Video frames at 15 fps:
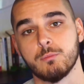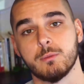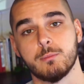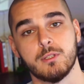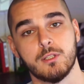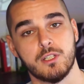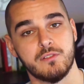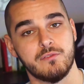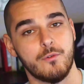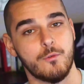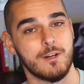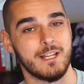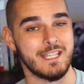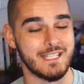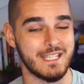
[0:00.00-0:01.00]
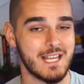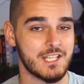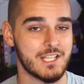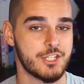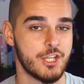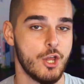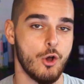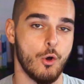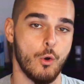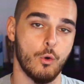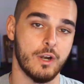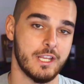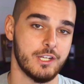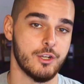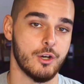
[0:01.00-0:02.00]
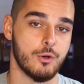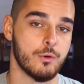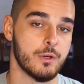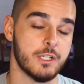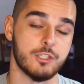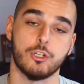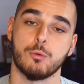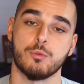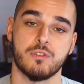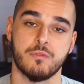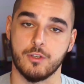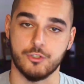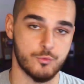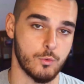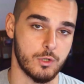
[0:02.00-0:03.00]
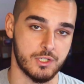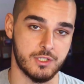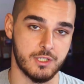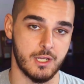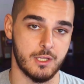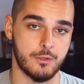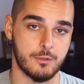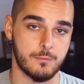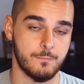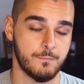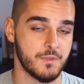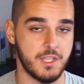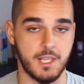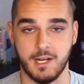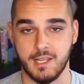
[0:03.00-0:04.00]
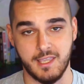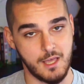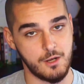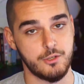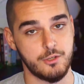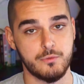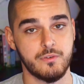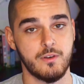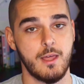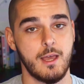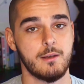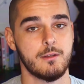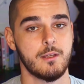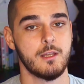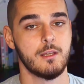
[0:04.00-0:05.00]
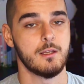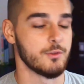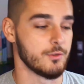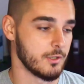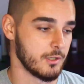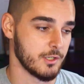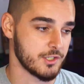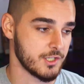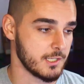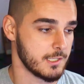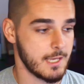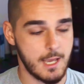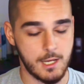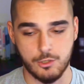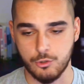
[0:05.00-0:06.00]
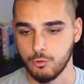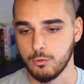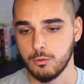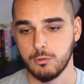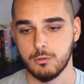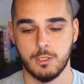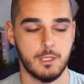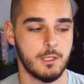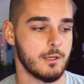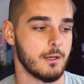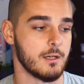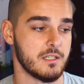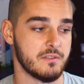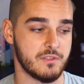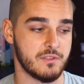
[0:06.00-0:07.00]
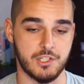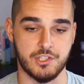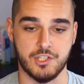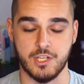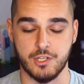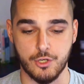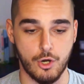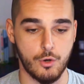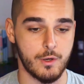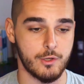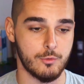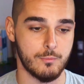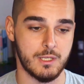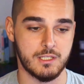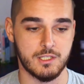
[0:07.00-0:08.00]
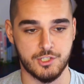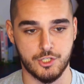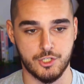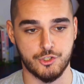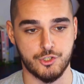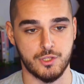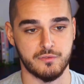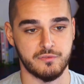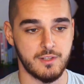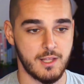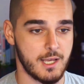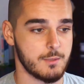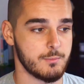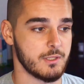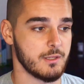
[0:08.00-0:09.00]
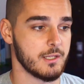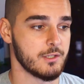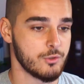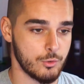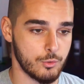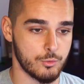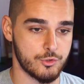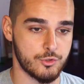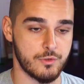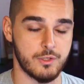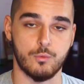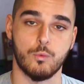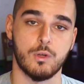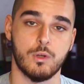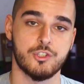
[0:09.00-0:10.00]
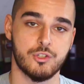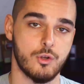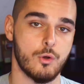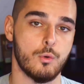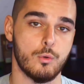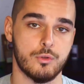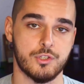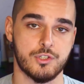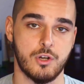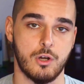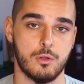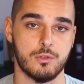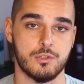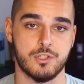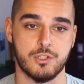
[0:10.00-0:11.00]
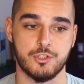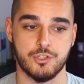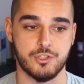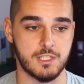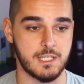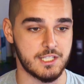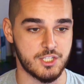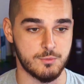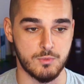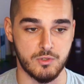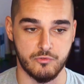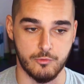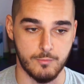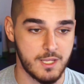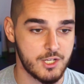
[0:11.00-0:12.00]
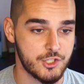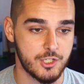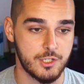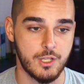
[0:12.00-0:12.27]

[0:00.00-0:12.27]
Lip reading: be looking for a yes or a no in terms of us working together. Can I count on you for that? They're going to say, yeah, cool. If they say no, I don't make decisions on the fly, I'd be like, cool. So then what's the goal of this call? Is it just to get some information,